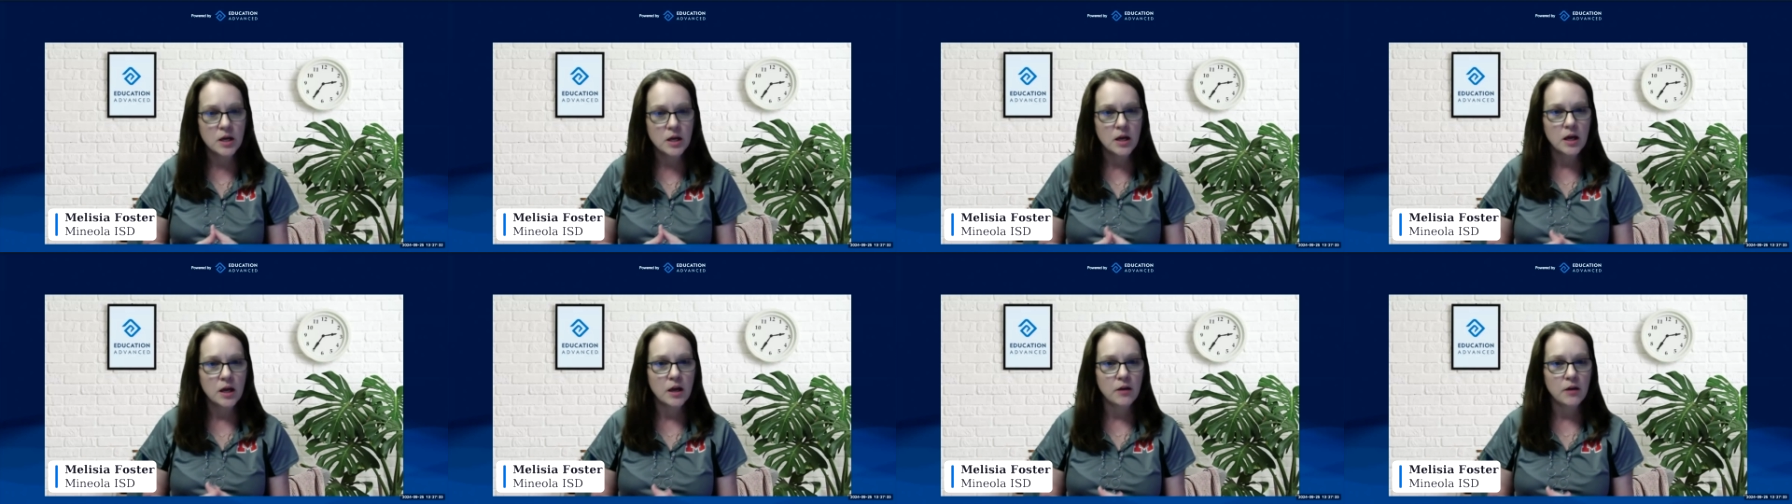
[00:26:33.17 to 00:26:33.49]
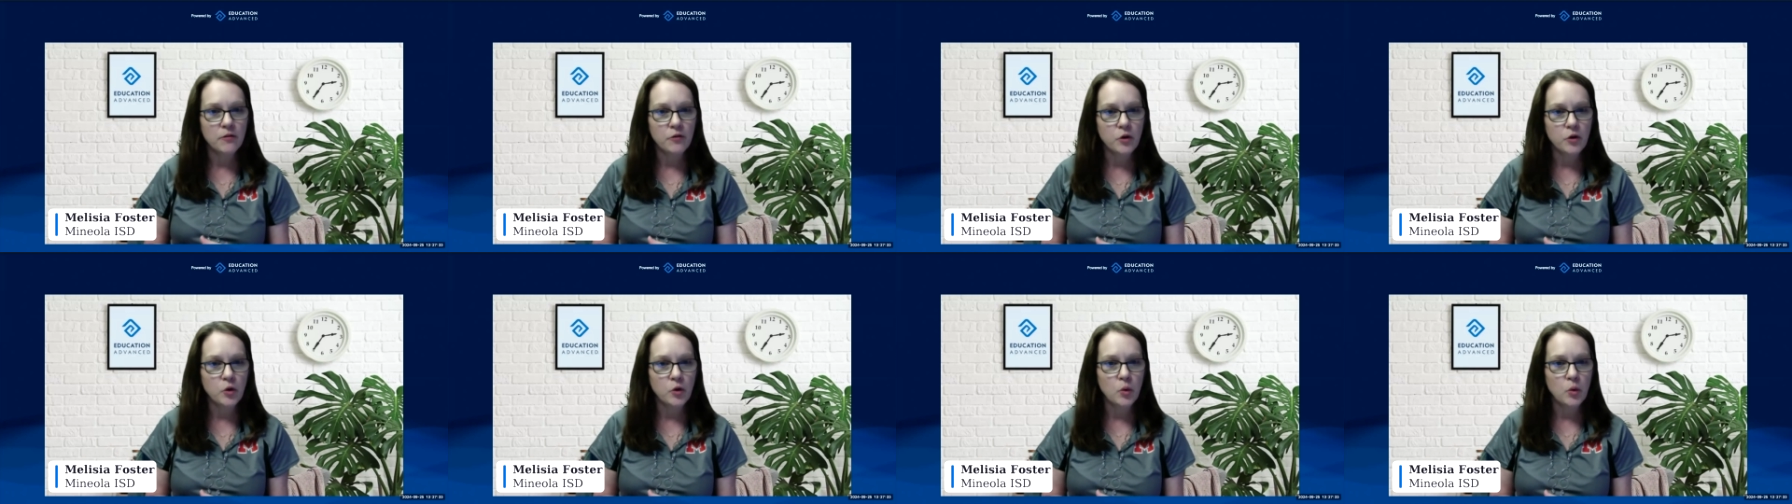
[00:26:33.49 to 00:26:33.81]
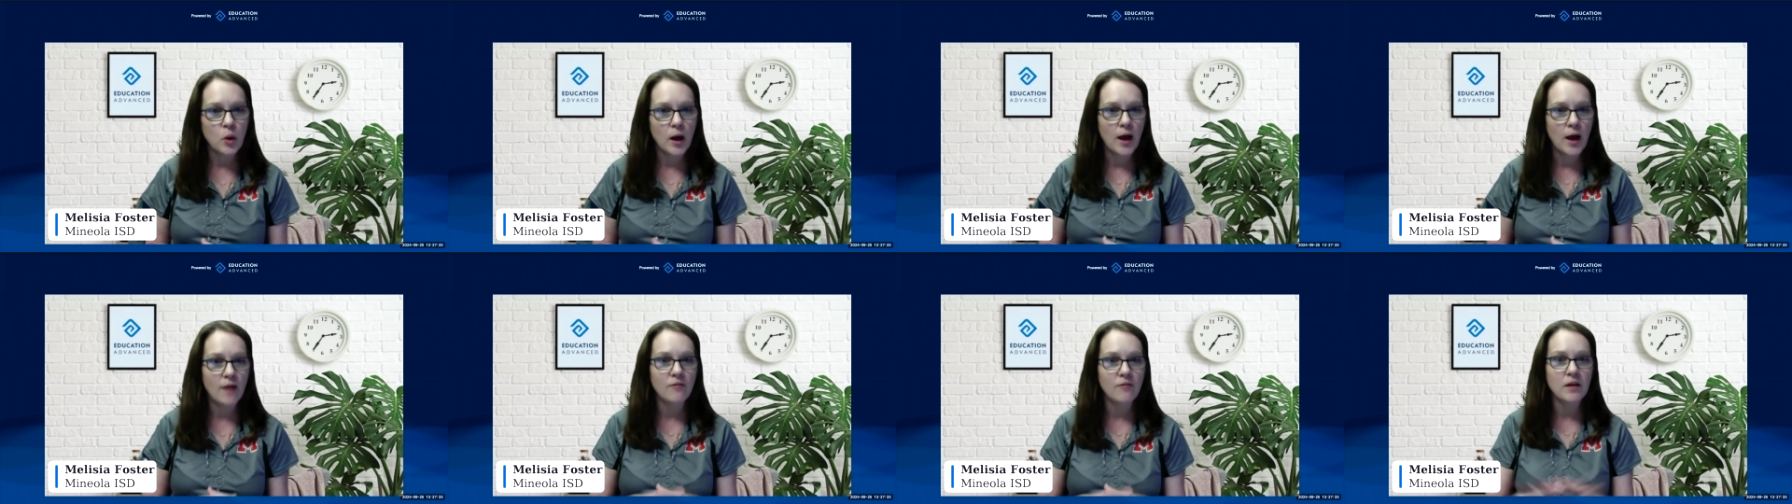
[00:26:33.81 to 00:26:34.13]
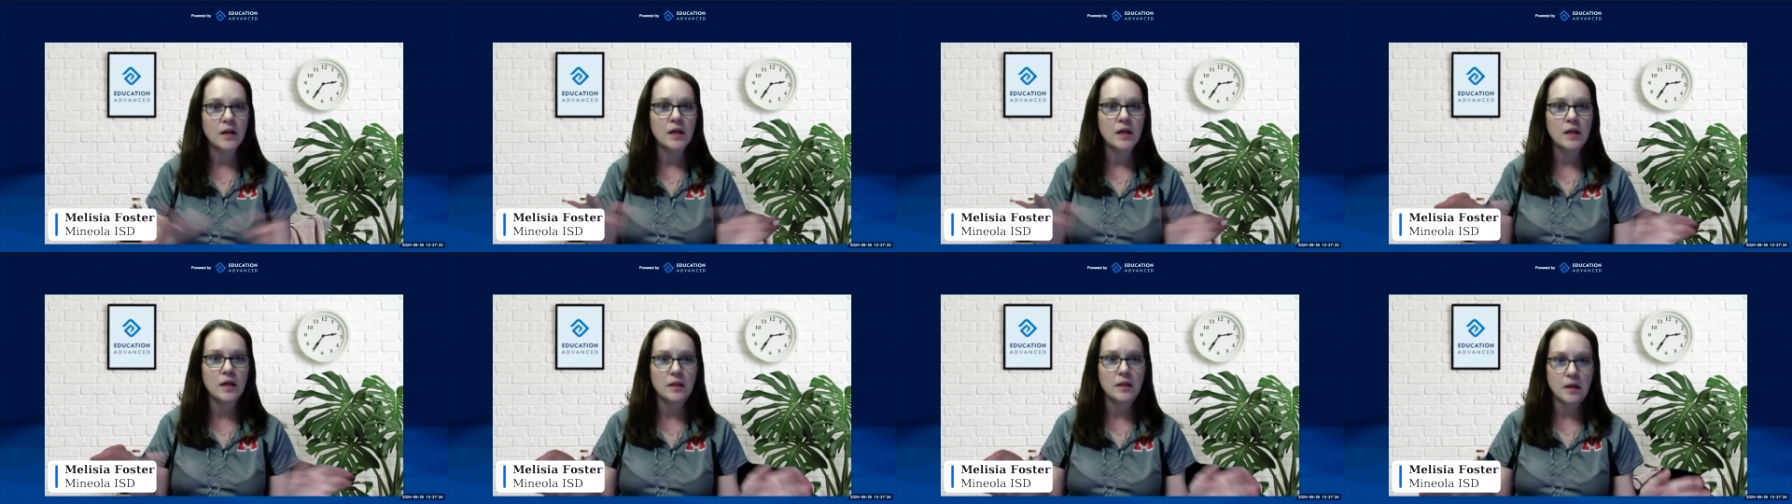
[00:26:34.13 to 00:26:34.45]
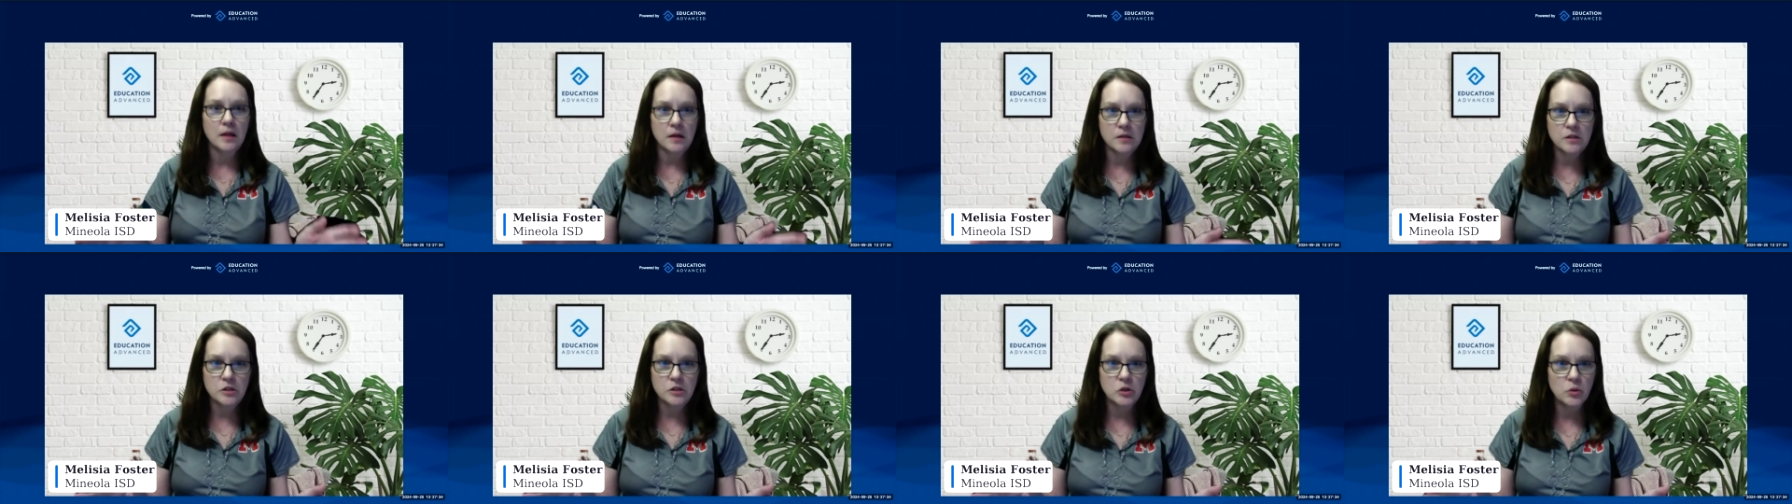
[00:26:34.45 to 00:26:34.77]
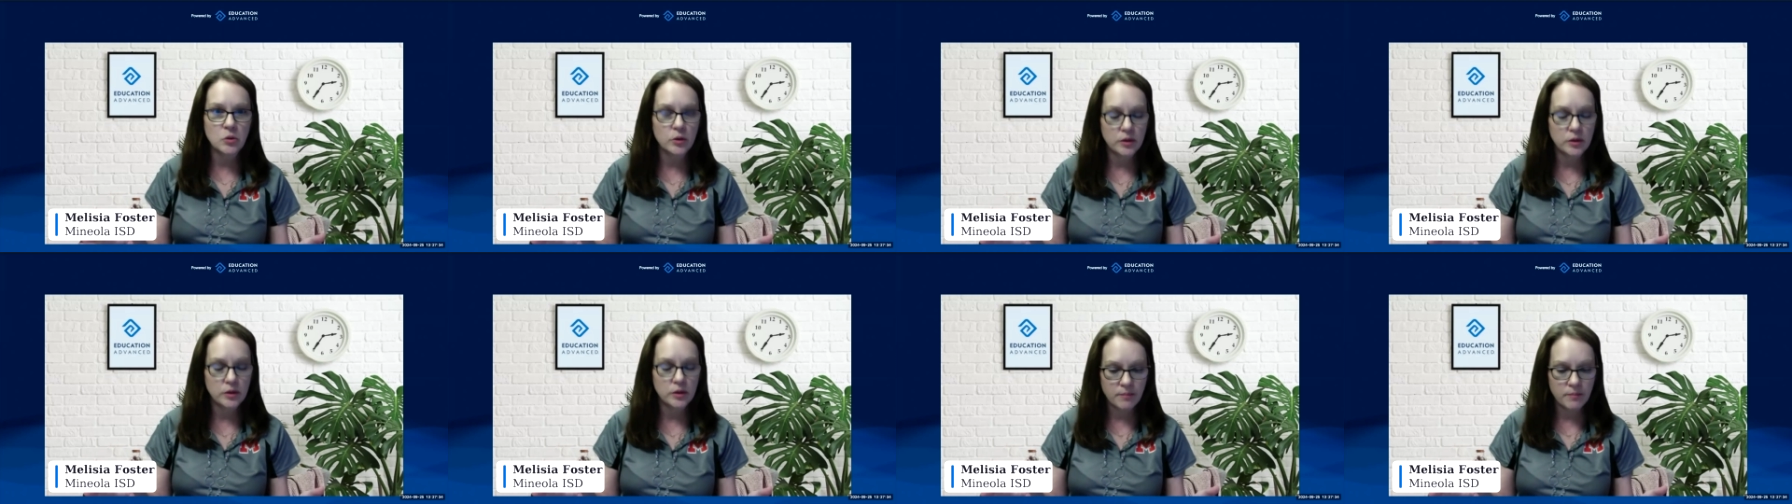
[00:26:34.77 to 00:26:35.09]
if you have anything to do
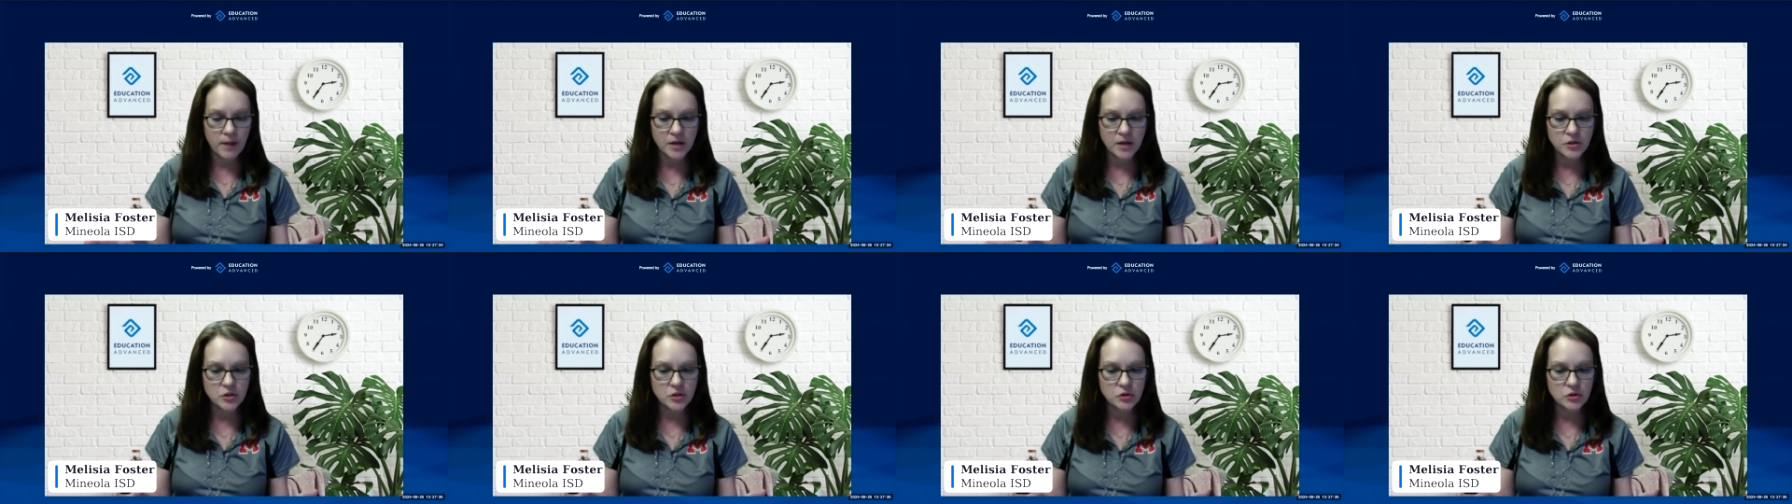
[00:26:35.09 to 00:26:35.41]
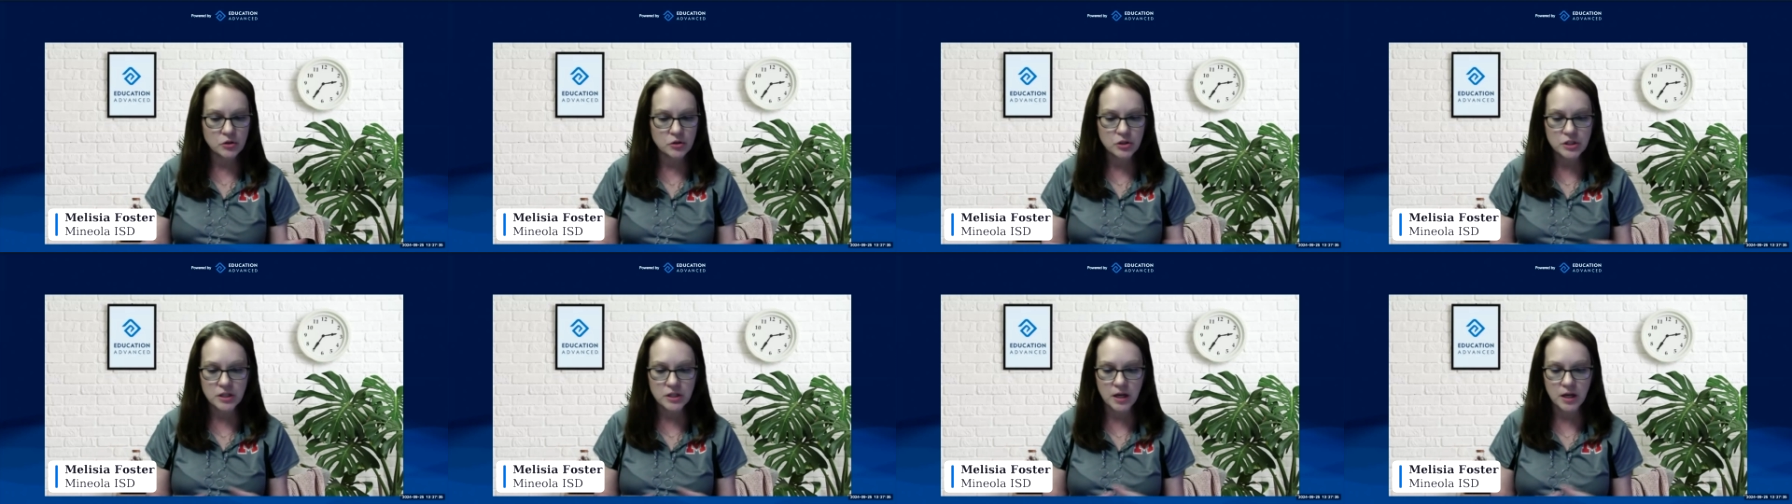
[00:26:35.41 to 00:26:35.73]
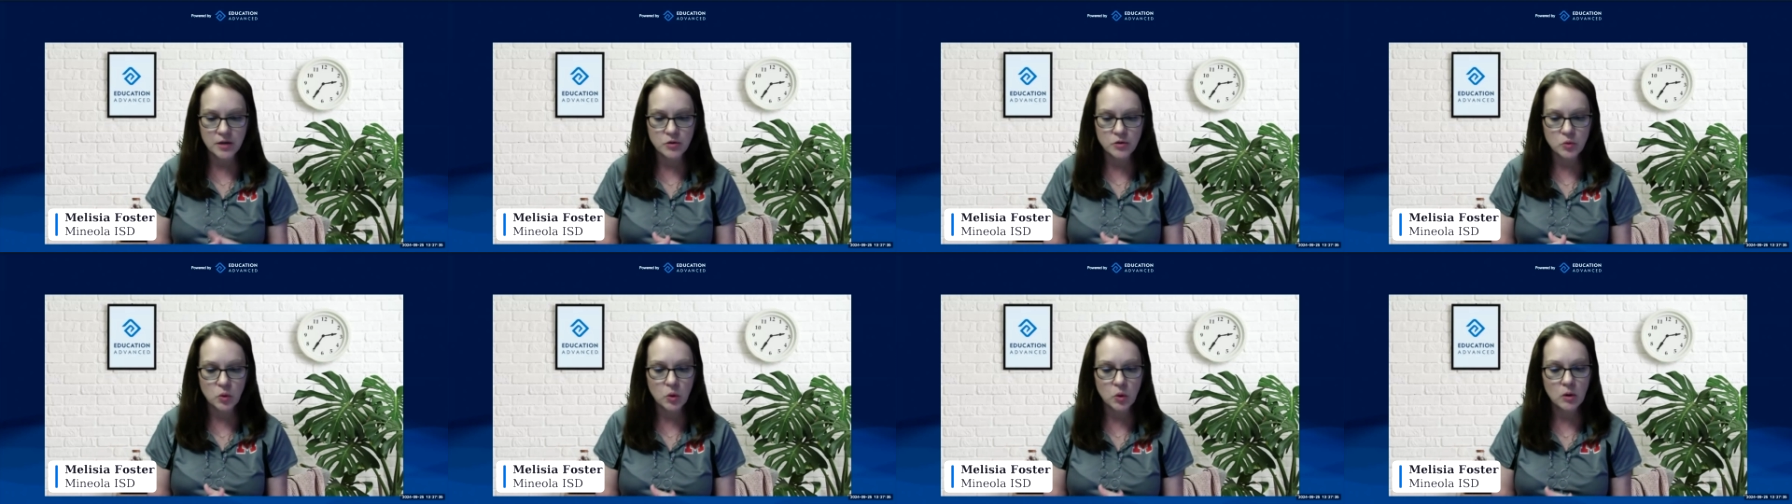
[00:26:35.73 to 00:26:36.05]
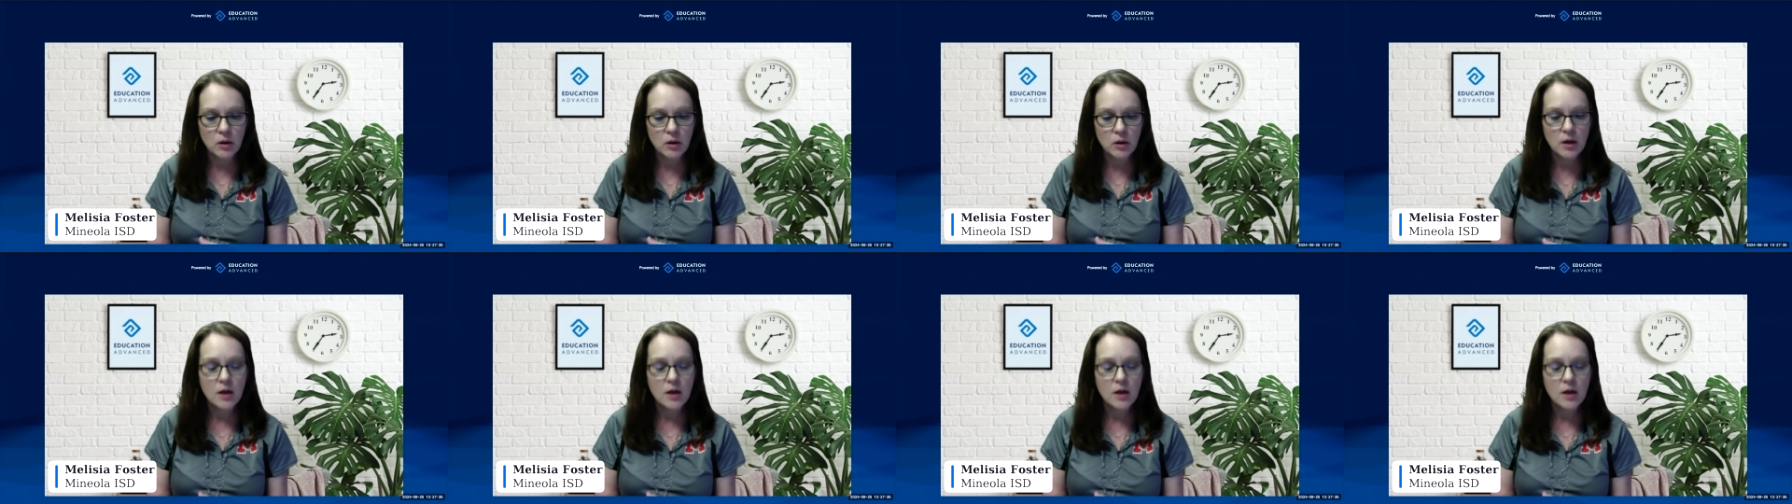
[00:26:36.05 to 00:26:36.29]
with the master schedule,